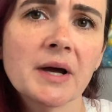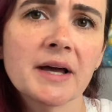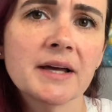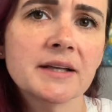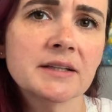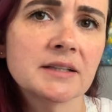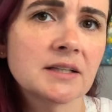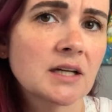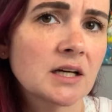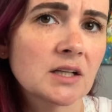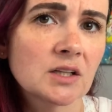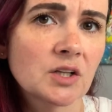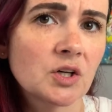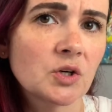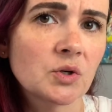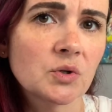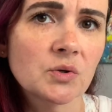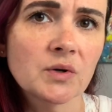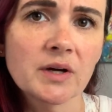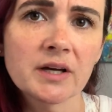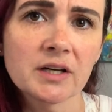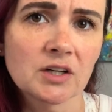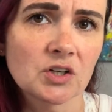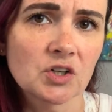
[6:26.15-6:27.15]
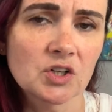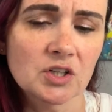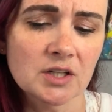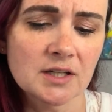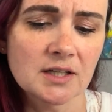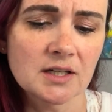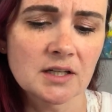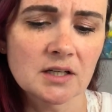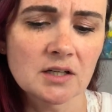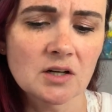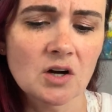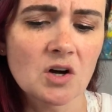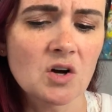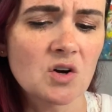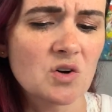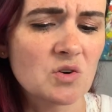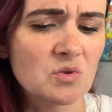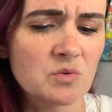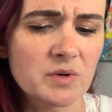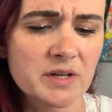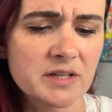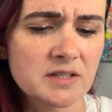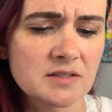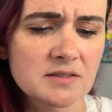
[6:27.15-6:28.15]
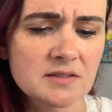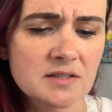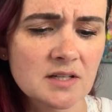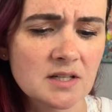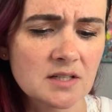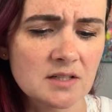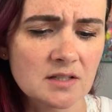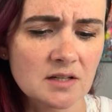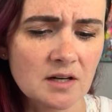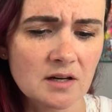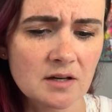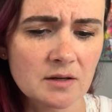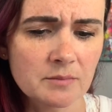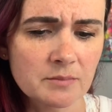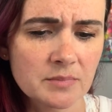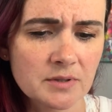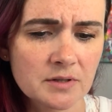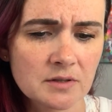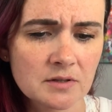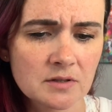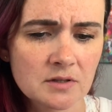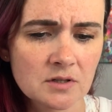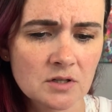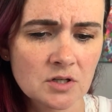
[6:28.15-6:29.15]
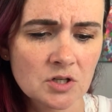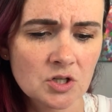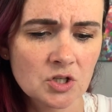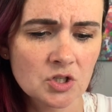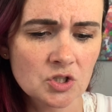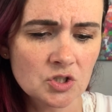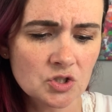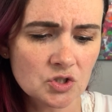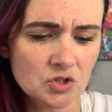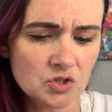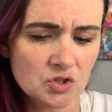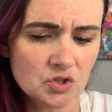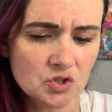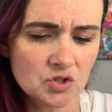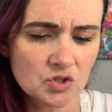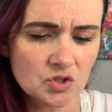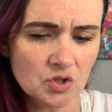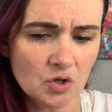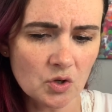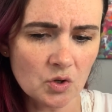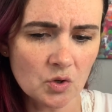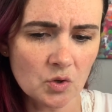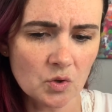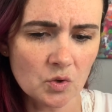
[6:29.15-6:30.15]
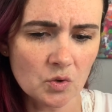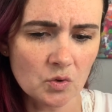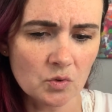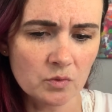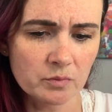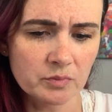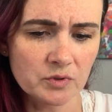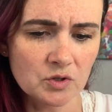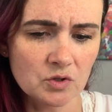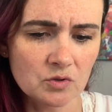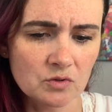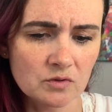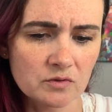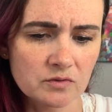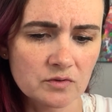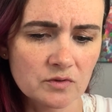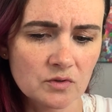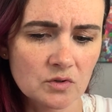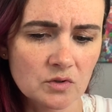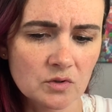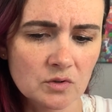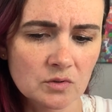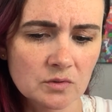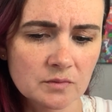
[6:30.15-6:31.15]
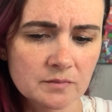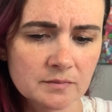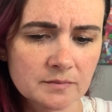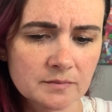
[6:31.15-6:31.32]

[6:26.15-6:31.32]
and yellow and green always end up so beautiful.